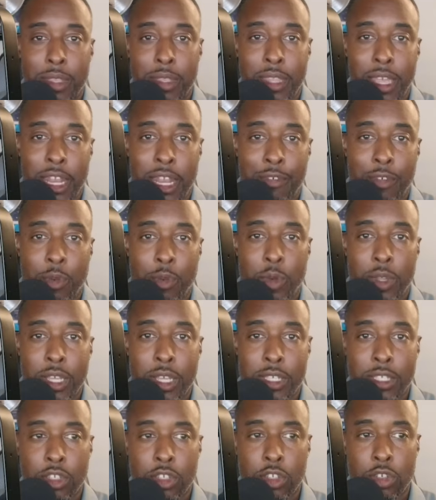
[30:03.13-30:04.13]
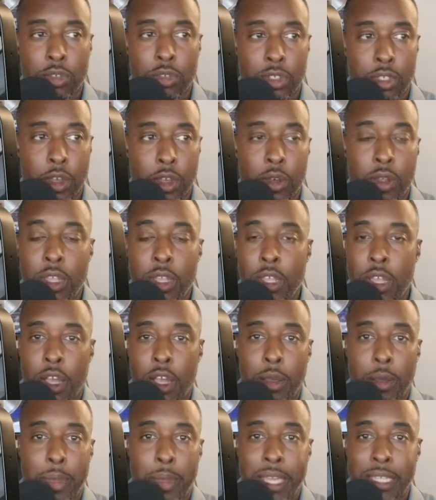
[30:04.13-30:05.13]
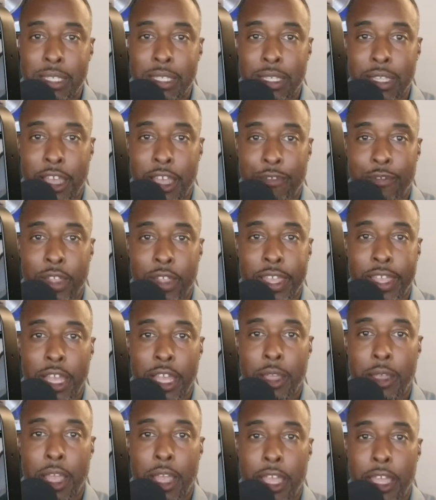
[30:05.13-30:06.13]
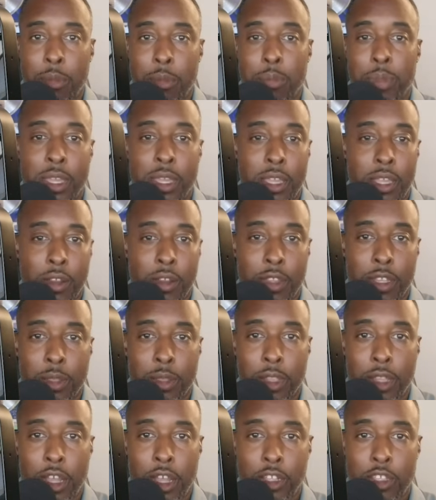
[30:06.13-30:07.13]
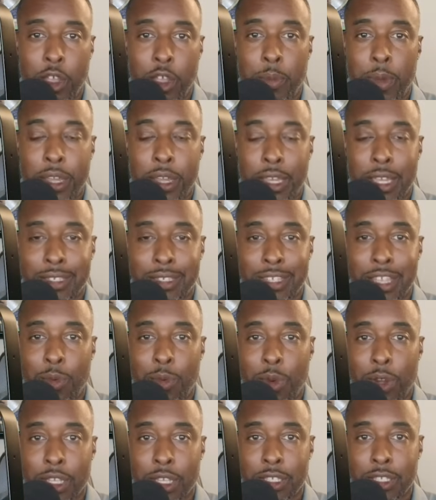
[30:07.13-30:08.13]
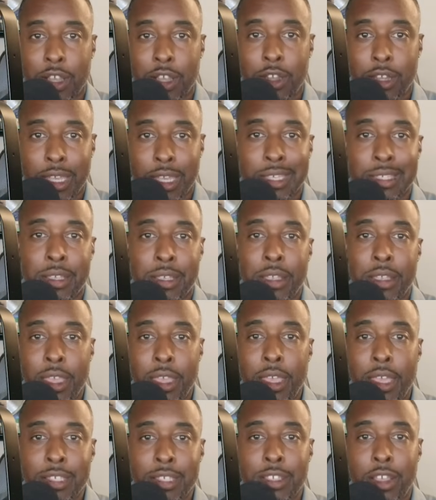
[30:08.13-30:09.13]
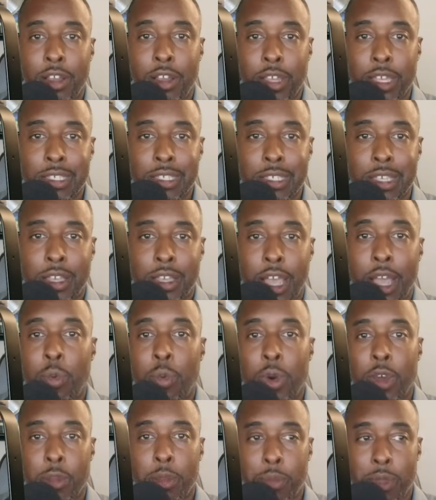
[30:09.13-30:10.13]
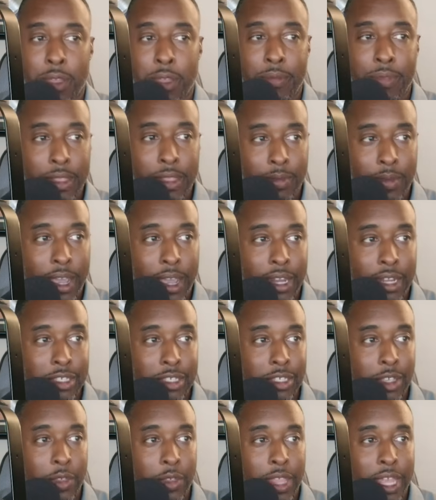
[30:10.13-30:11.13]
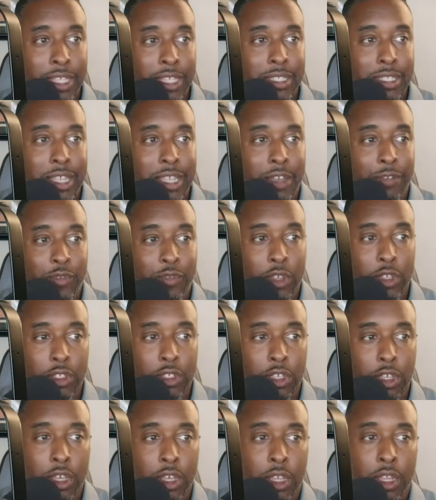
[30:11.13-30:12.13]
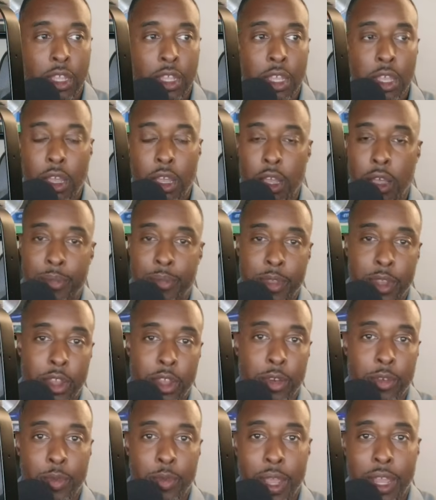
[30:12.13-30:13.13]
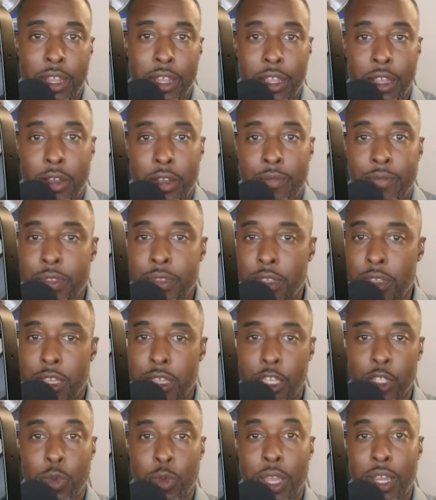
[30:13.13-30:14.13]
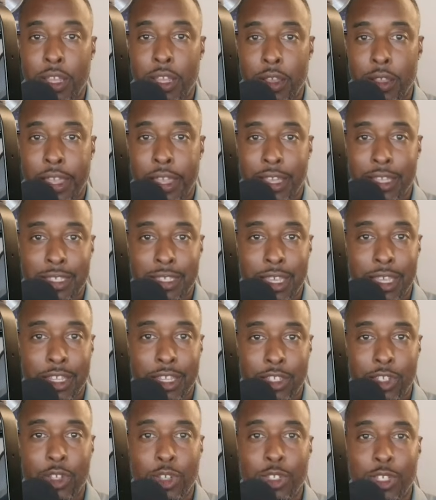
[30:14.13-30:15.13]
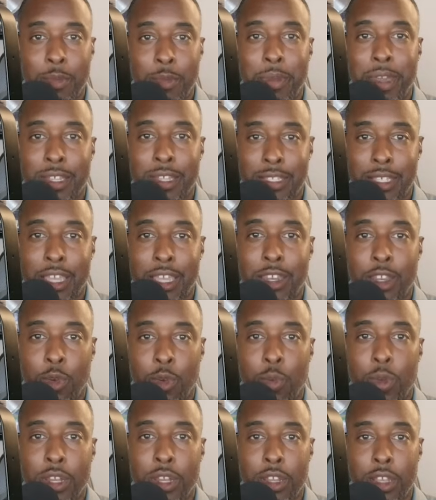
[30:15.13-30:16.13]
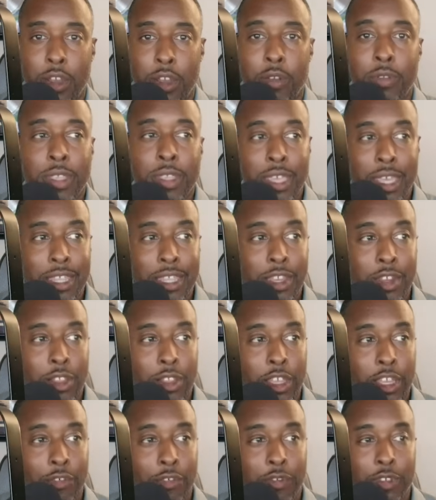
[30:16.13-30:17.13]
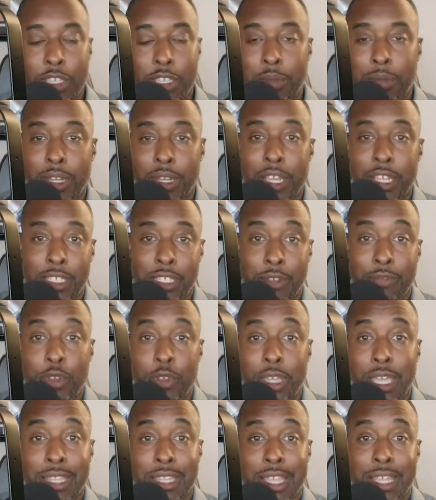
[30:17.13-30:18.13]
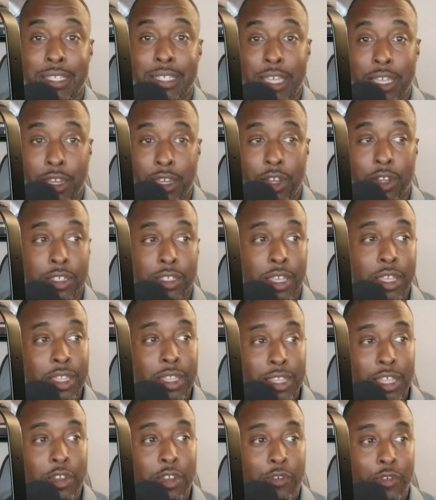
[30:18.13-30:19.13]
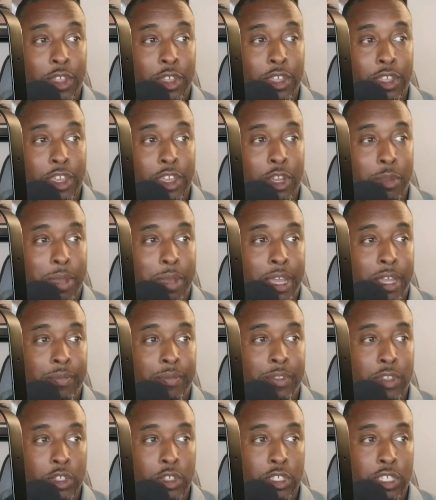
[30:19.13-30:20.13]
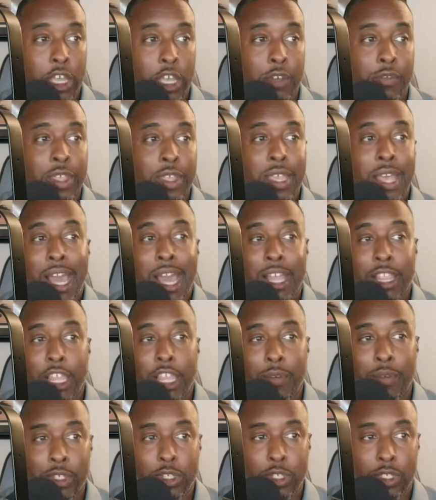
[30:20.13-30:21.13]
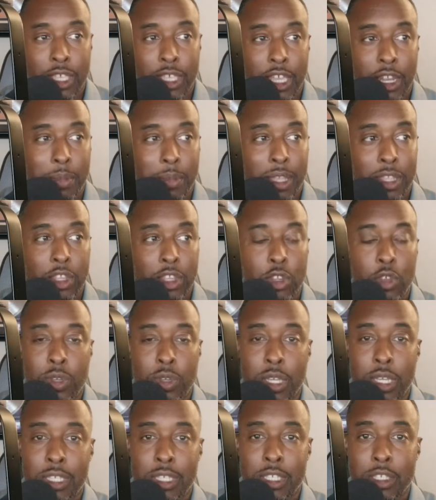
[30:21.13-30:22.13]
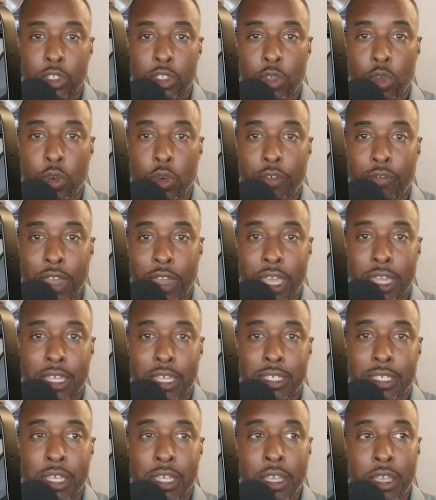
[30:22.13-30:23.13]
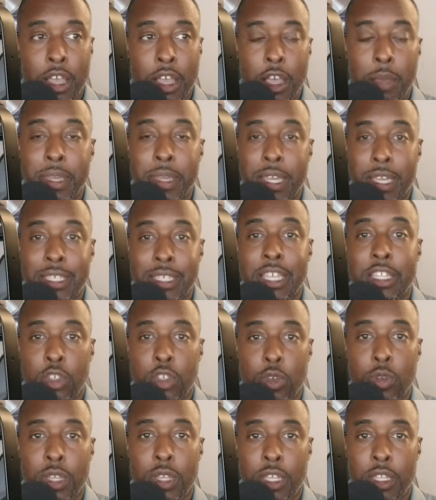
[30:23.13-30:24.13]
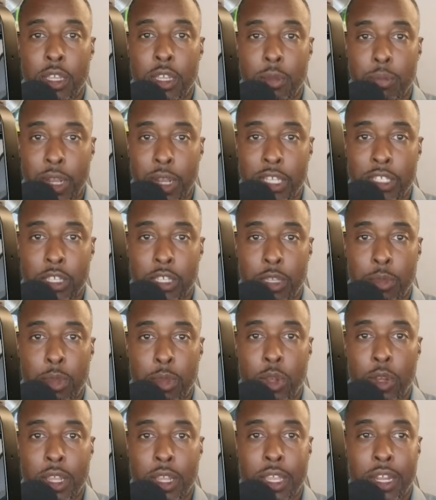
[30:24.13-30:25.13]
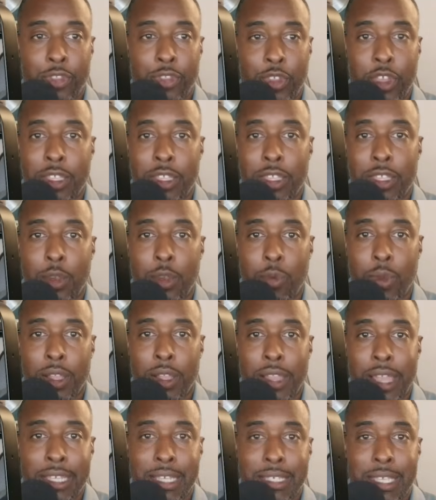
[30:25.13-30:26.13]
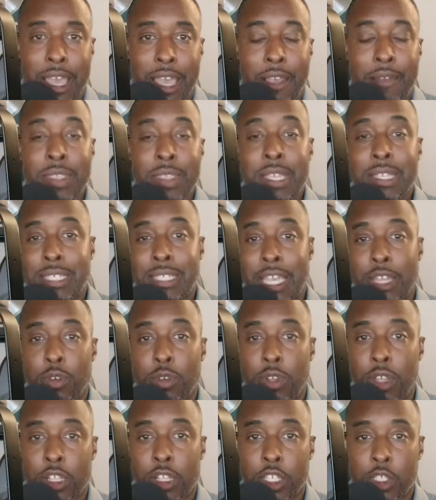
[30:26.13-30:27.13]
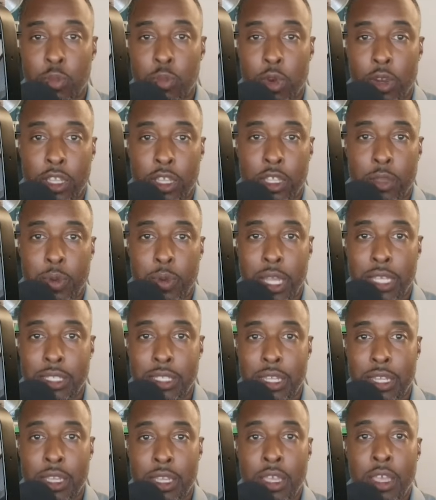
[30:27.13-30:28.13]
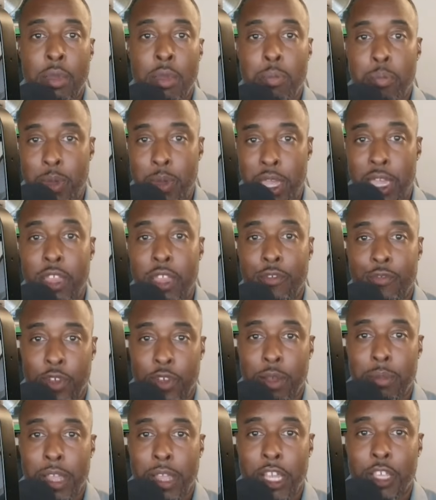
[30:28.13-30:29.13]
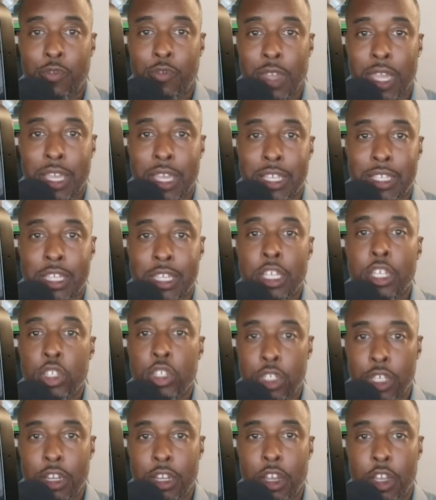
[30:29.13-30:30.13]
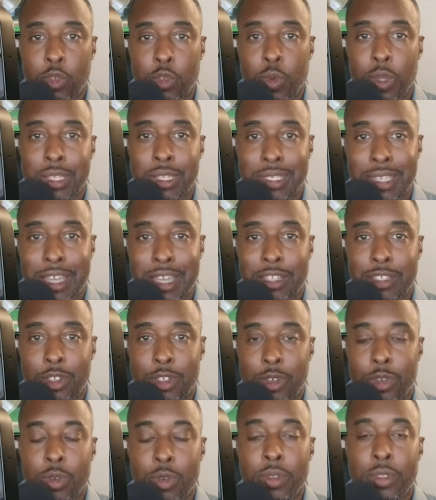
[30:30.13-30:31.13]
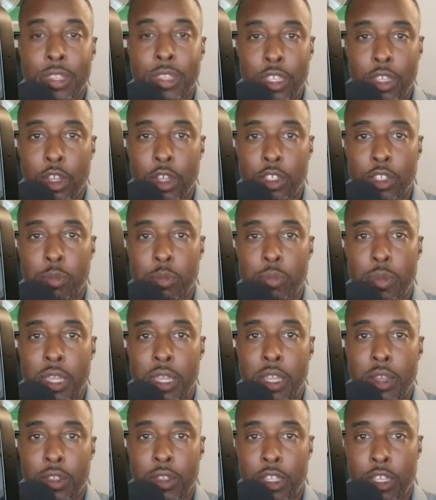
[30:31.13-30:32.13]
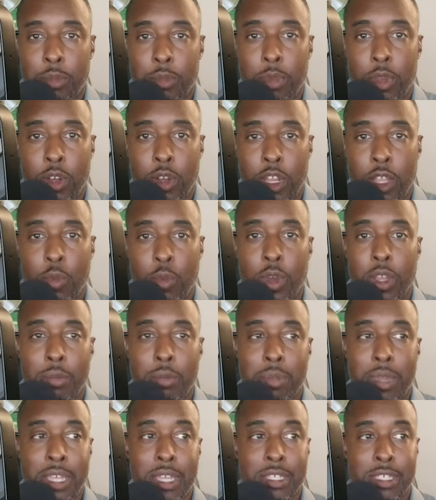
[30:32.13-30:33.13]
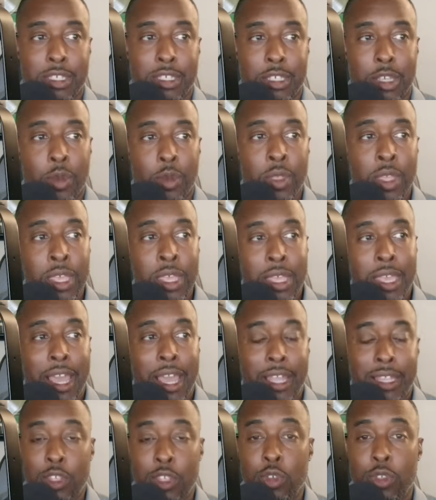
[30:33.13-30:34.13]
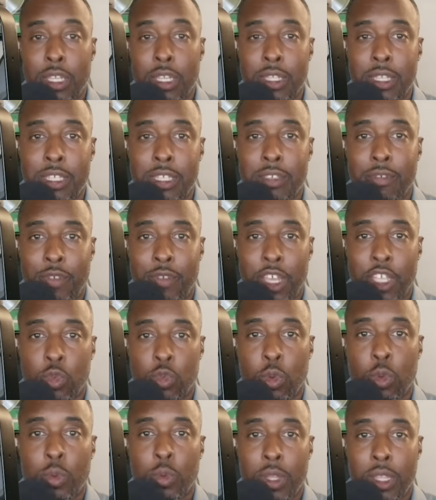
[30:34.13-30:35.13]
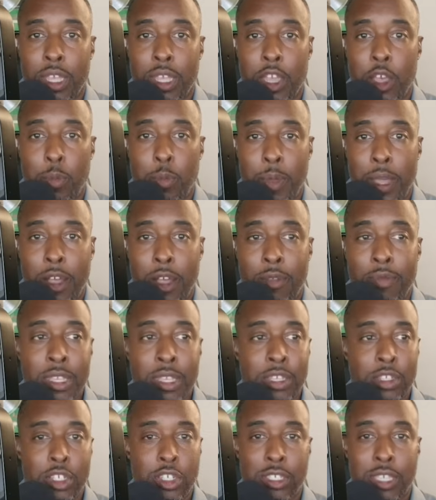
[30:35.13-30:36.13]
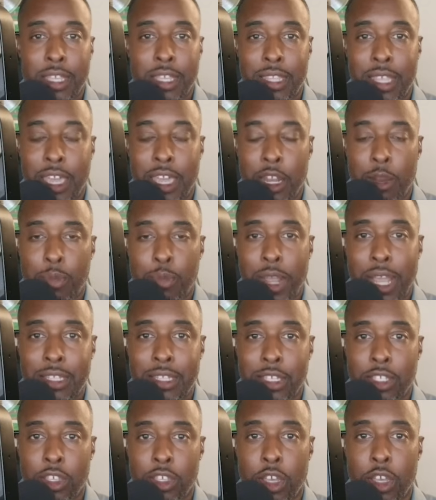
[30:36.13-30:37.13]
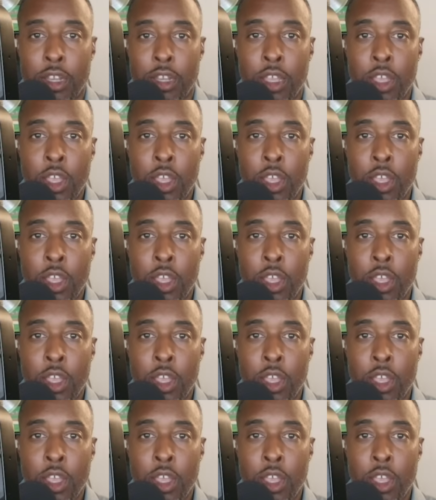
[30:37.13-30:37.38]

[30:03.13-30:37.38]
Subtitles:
that everyone doesn't do. So basically, I feel like I could be here on the Locked On Podcast Network as long as I want to be. Right. And so that feels good. You know, radio is radio. Like I said, it's usually about a 10-year window, and then you're looking for something else. And if you get that 10 years, then you're feeling good about yourself. I love what you said about the new kids in school in Vegas, because they do need to embrace the community. And I think that they realize that. Sandra Douglas Morgan, the president, being from Las Vegas, she knows what it's like to, you know, to be here in the community and what it means. And so, yeah, I do think these events will really help out, just like they had a practice on